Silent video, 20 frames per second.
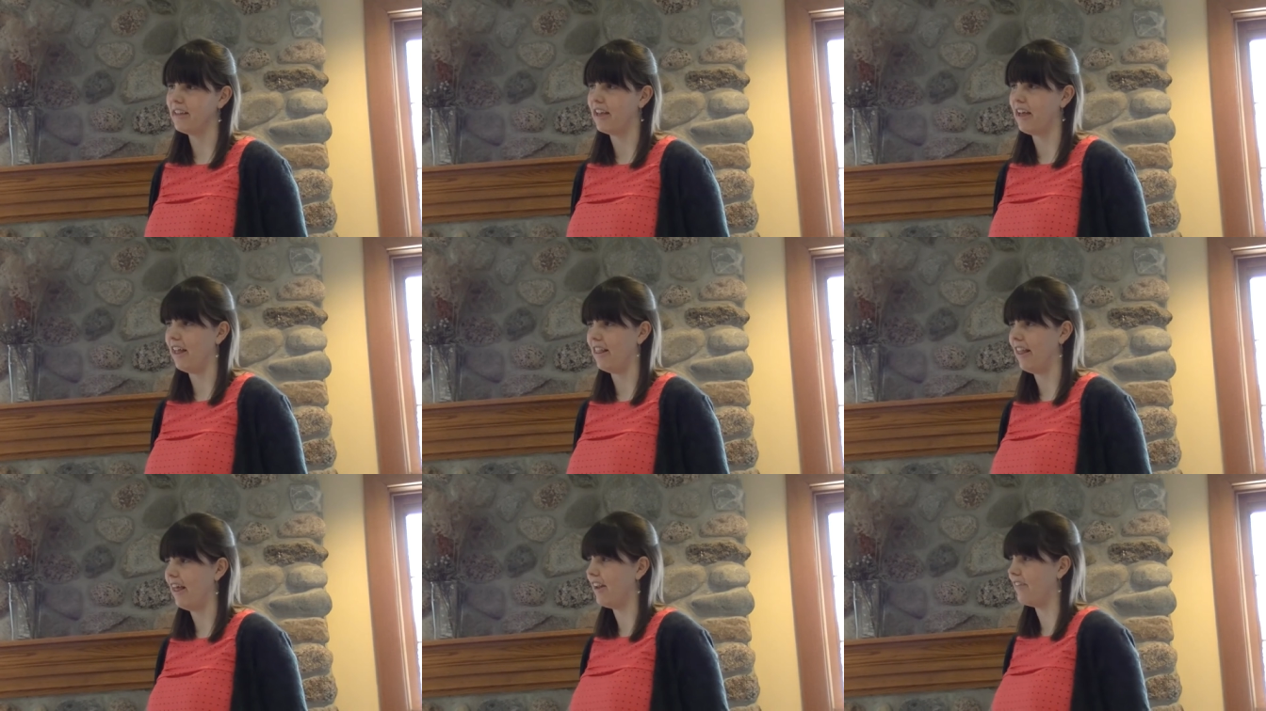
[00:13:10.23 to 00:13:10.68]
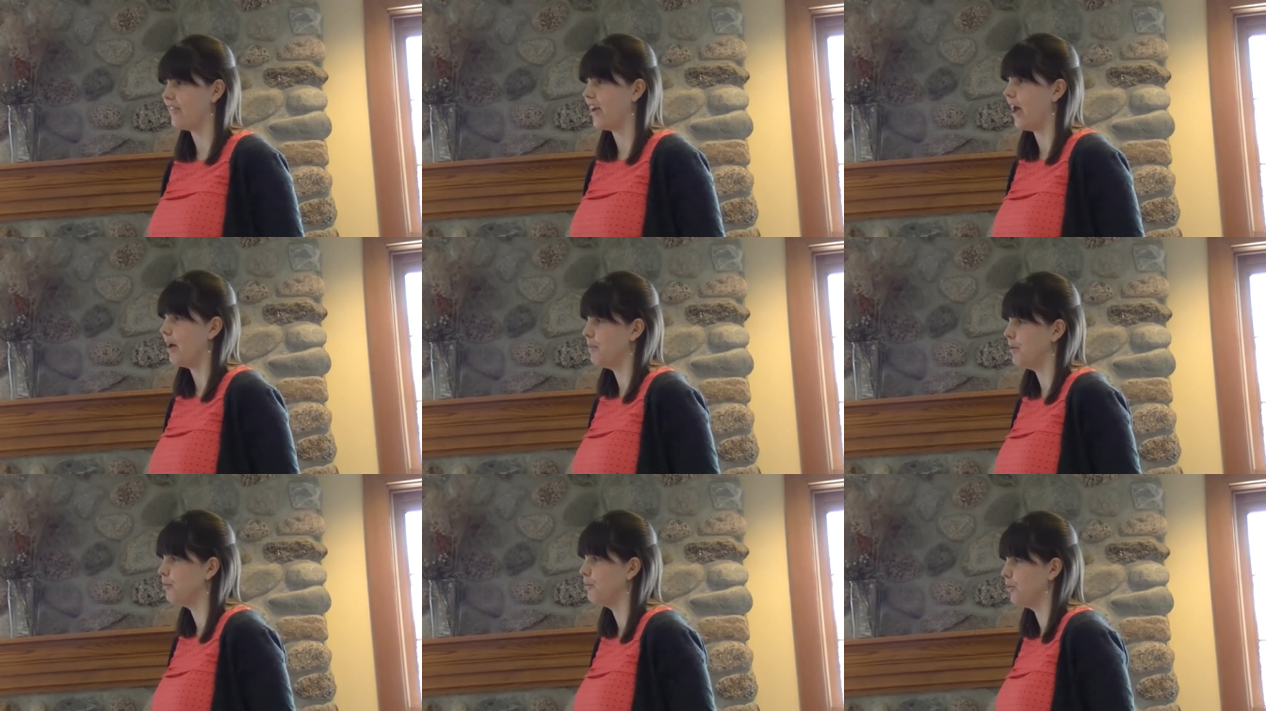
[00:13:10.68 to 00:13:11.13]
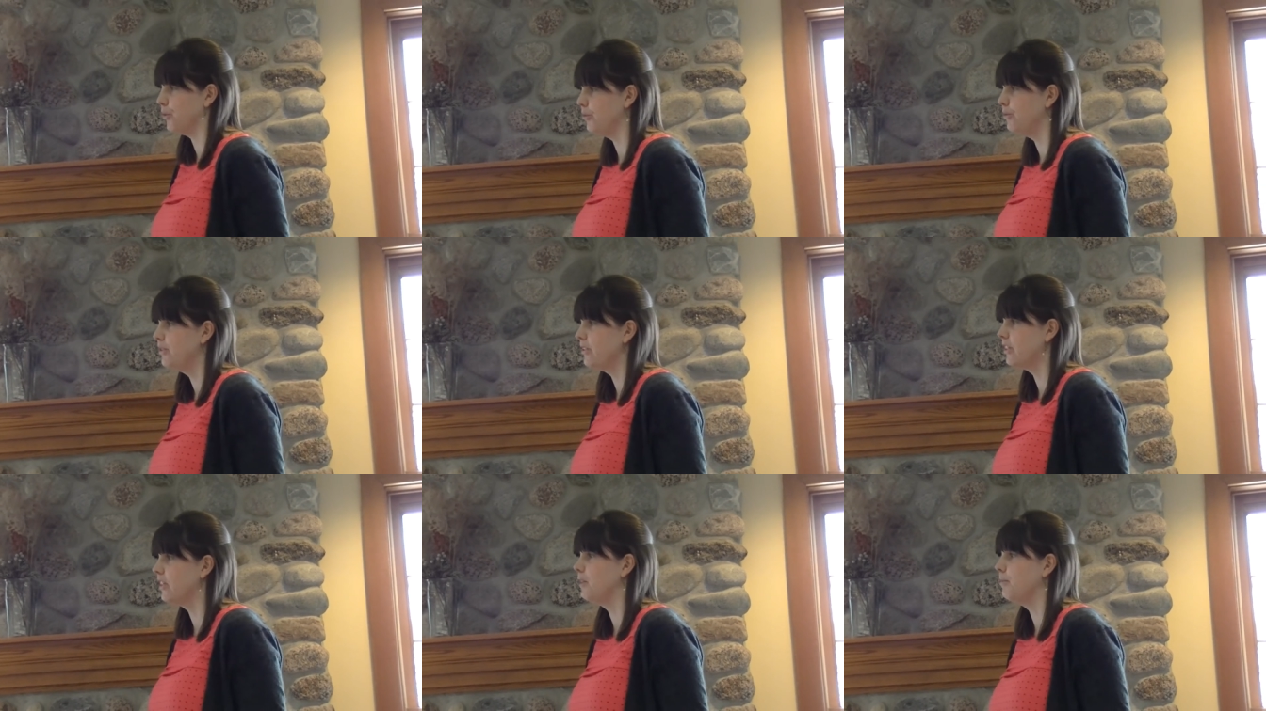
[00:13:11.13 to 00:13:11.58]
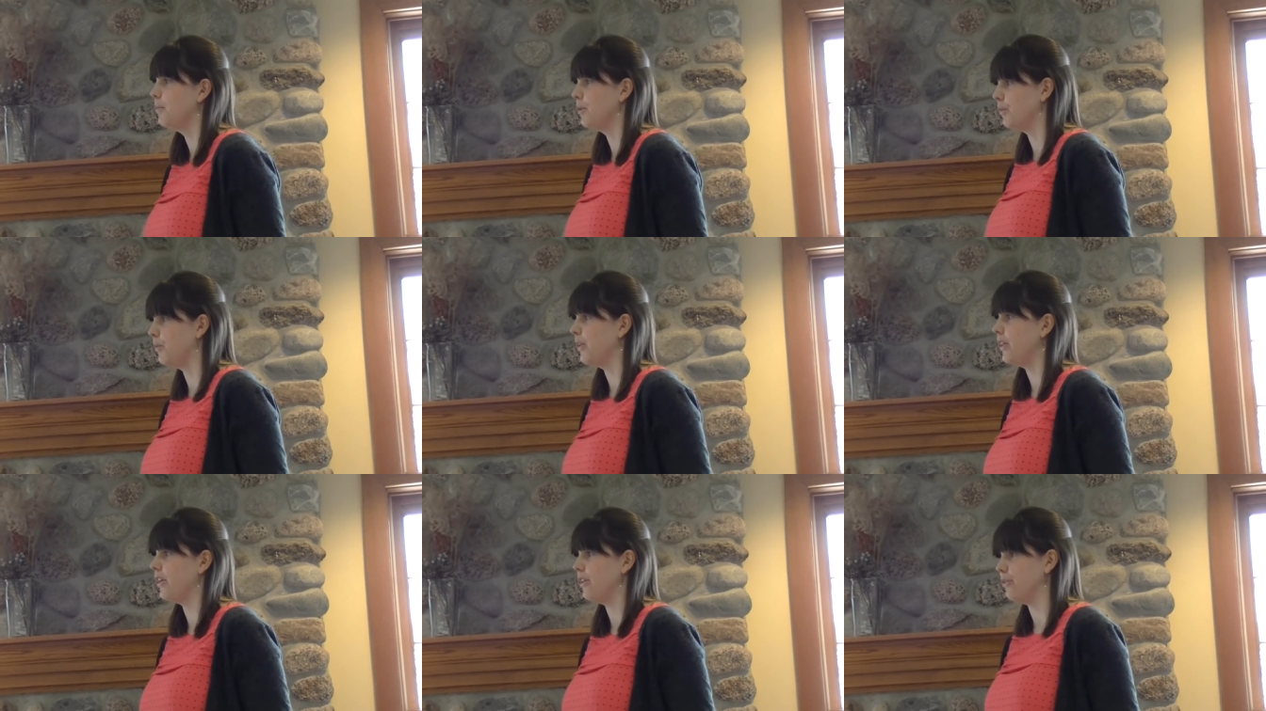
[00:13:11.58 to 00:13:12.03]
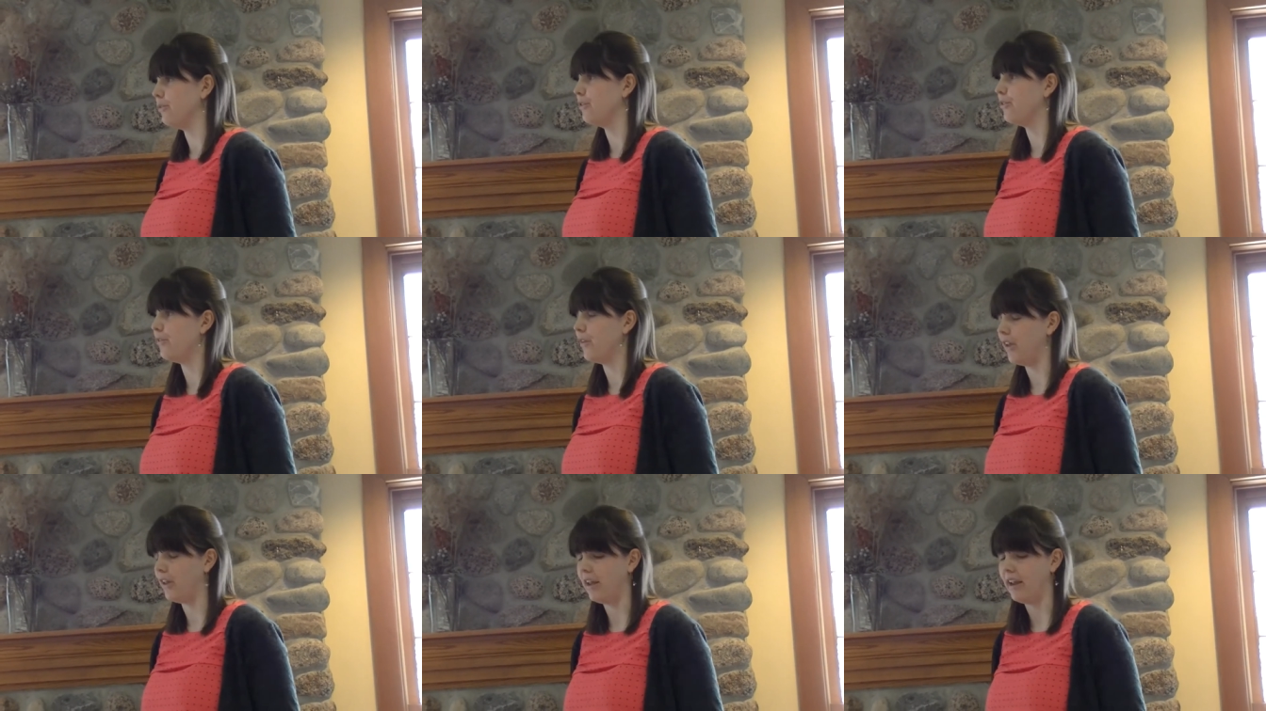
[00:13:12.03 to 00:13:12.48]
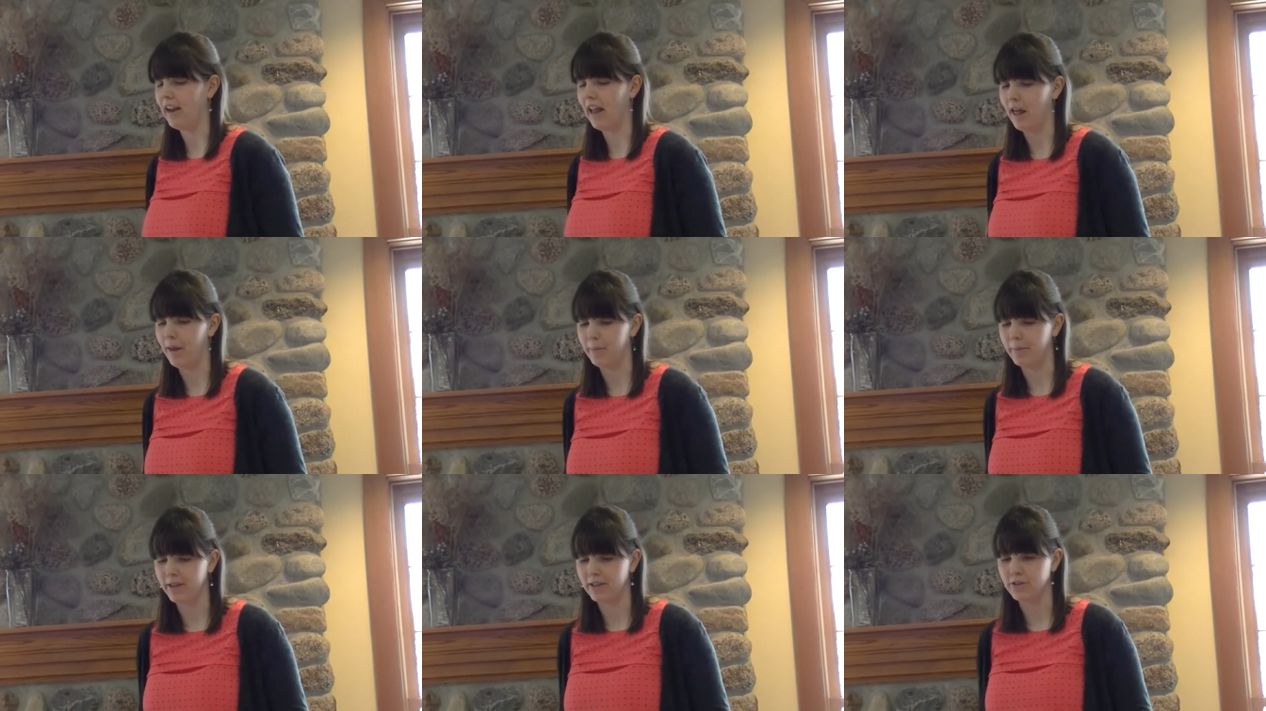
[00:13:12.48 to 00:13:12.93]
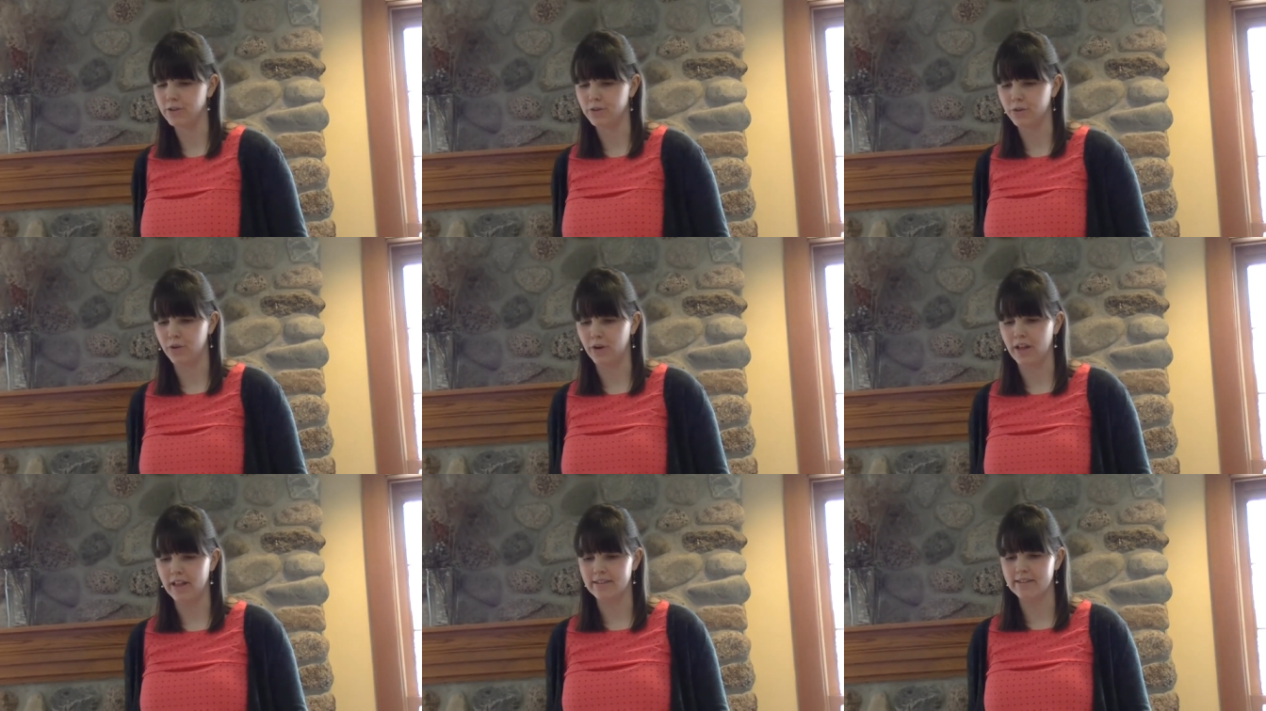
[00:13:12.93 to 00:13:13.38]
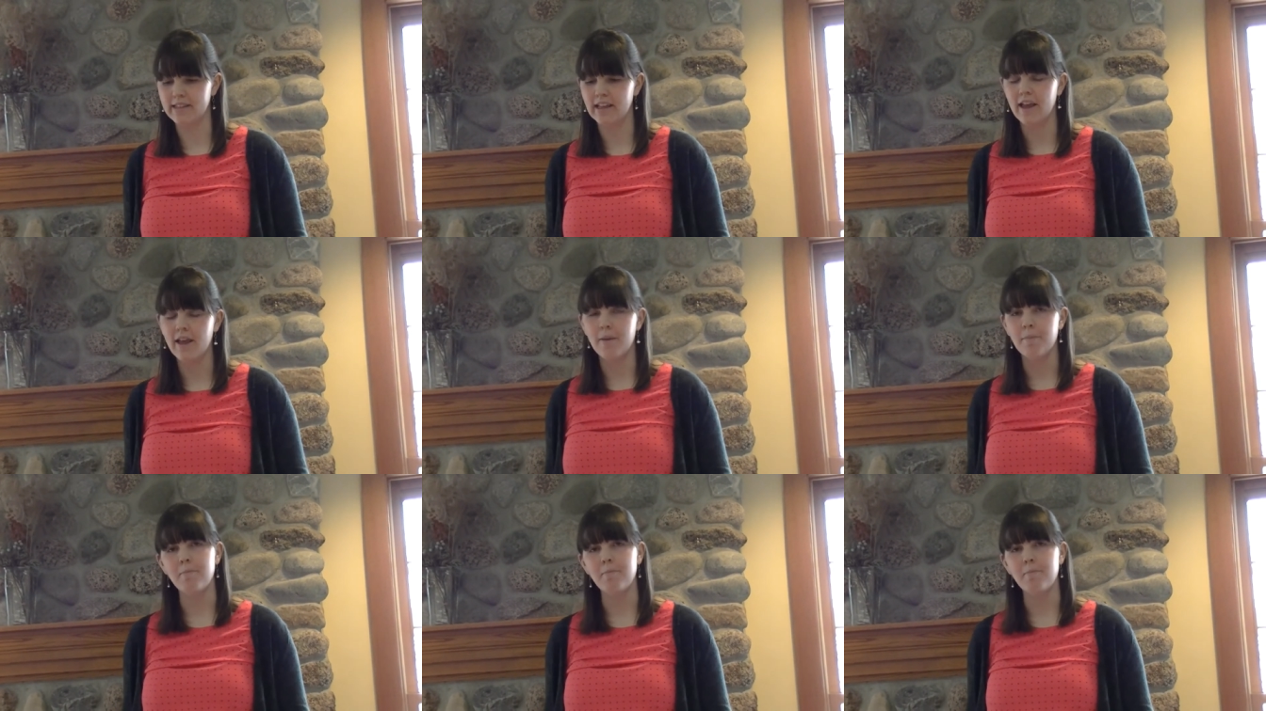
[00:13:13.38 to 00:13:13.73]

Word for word: have a lot of common roots could be really useful in helping students